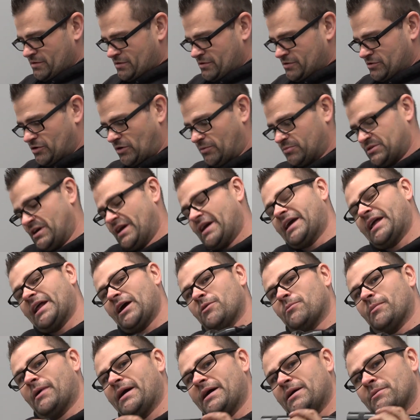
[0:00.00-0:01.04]
So I'm taking
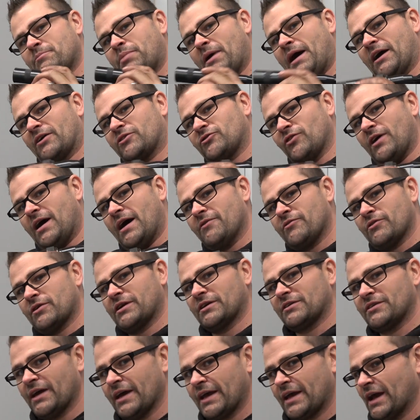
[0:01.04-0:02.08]
out my impact driver
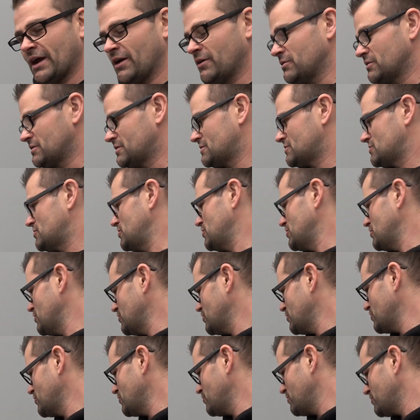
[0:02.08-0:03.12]
to take out
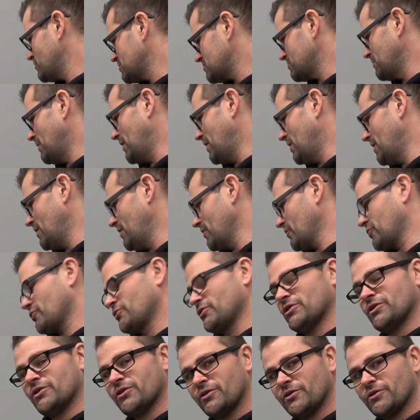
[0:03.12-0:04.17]
two small
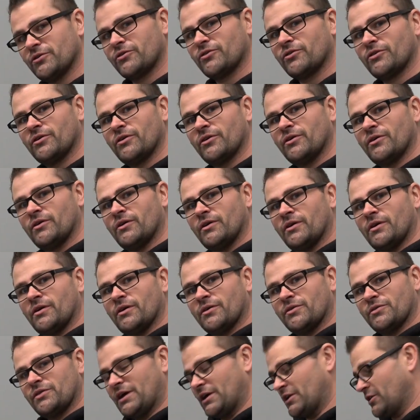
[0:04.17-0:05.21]
screws
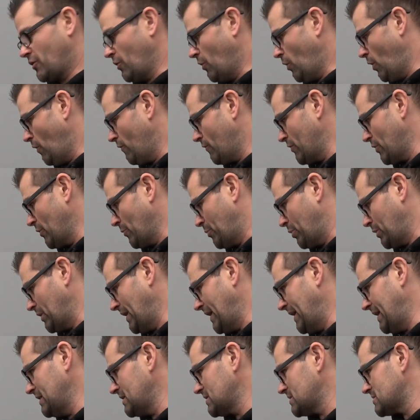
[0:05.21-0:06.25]
that go over the
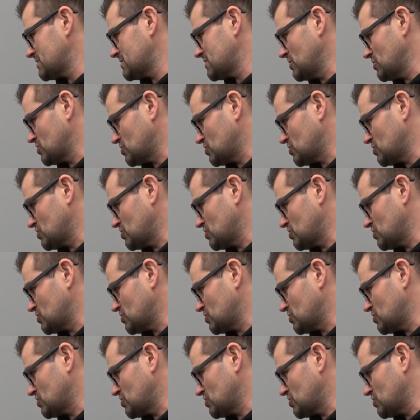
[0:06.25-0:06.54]
plate to